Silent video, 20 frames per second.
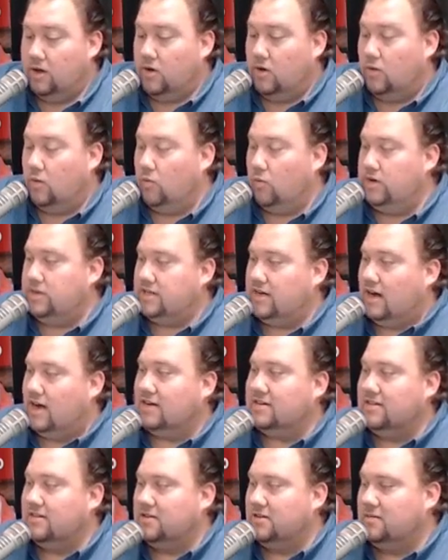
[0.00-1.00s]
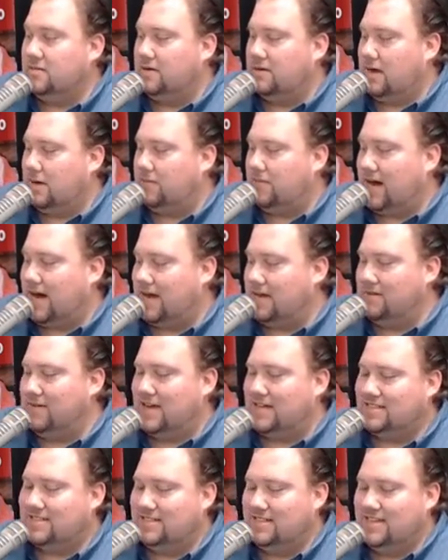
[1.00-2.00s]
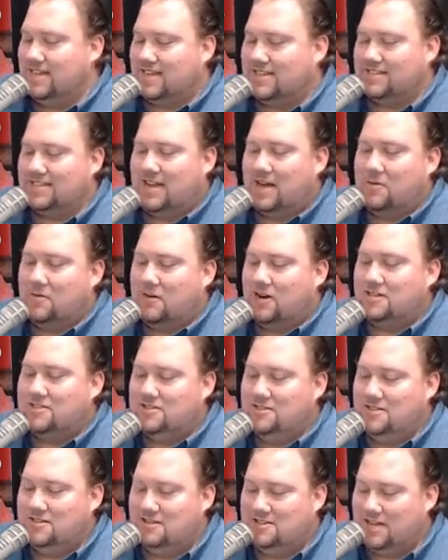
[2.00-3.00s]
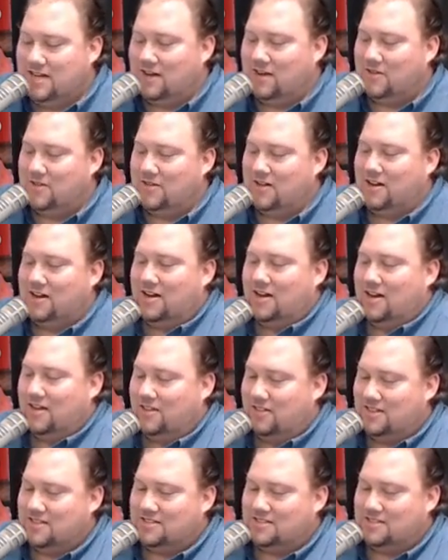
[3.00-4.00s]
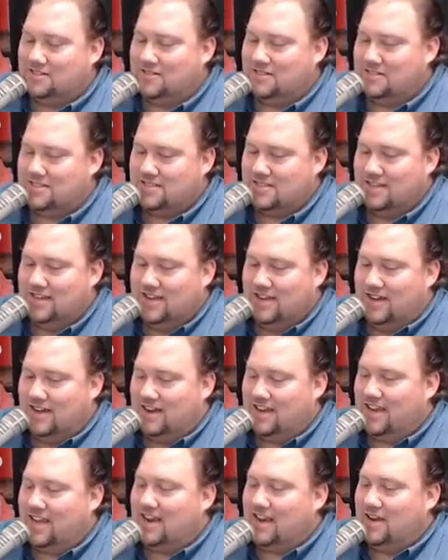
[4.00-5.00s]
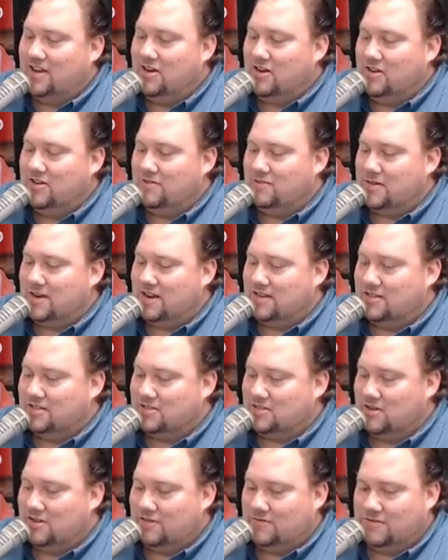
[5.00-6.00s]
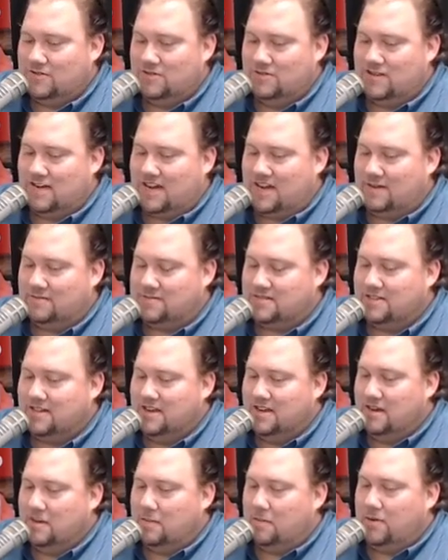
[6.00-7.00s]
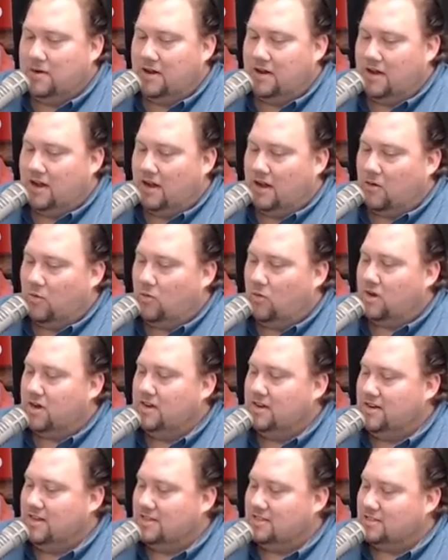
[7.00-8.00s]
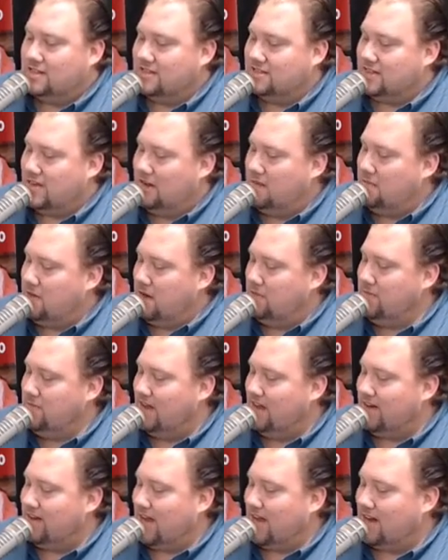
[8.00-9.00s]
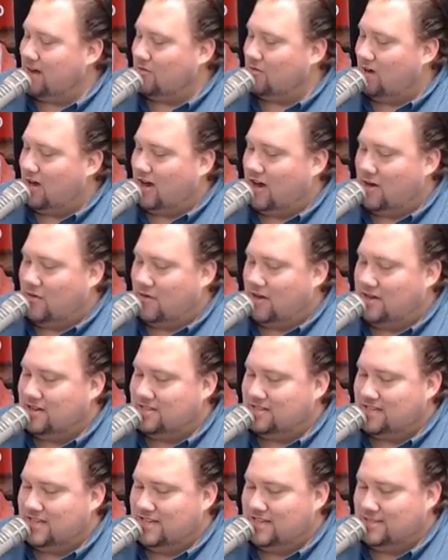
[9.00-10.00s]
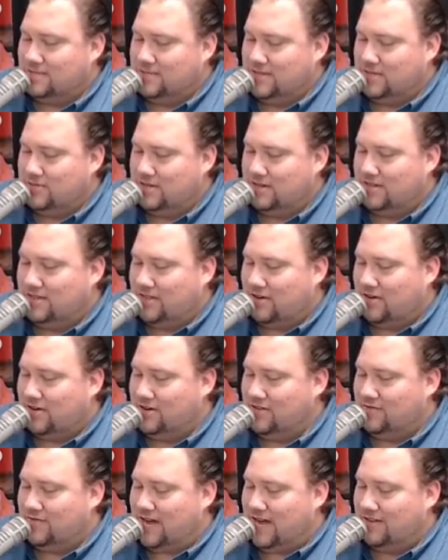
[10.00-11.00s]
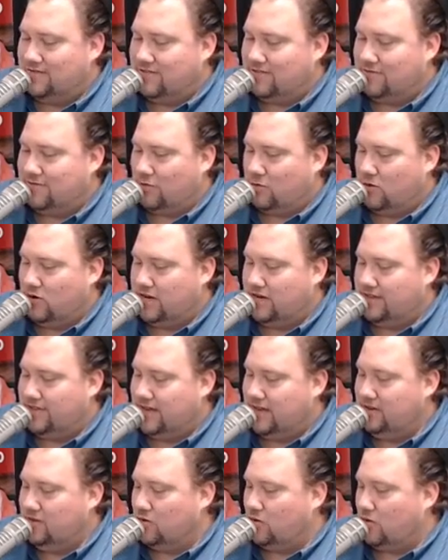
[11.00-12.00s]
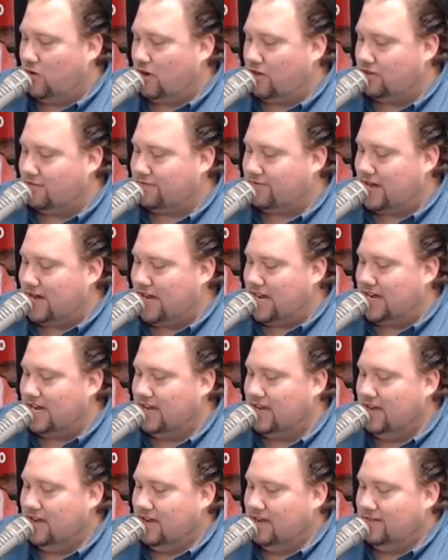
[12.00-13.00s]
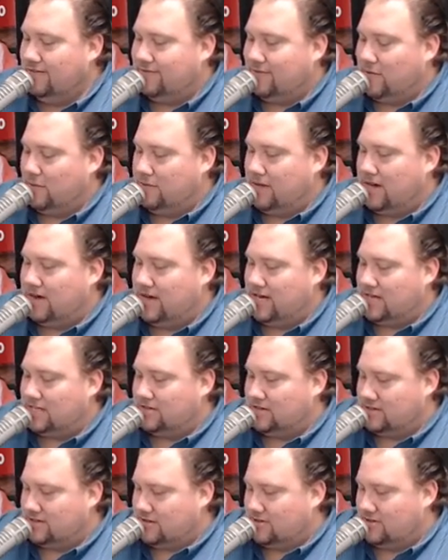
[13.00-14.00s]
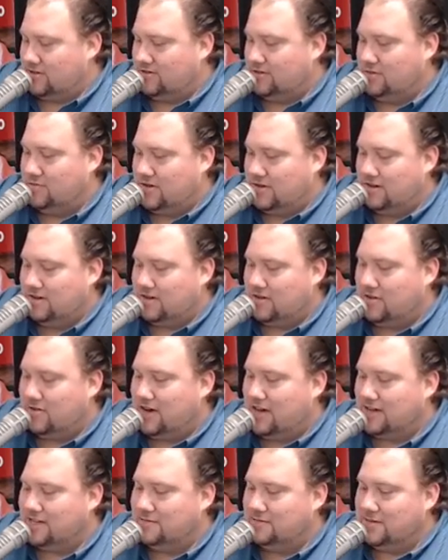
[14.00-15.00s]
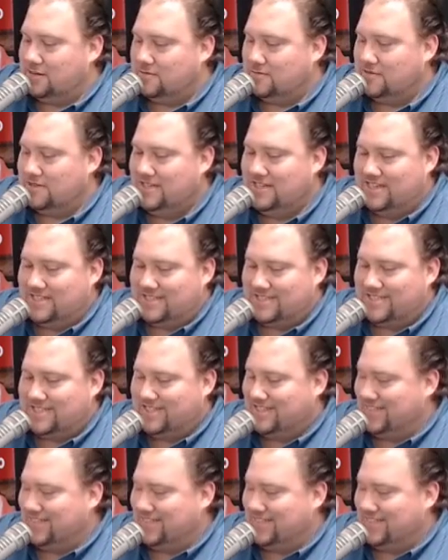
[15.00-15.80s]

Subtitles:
We talked a little bit about body mass index, and I want you to tell the listeners, again, I know you've been on the show a few times, but what it is, because I may have got it wrong. I wanted to say it's between 35 and 40, and then you qualify for bariatric surgery, but correct me, please.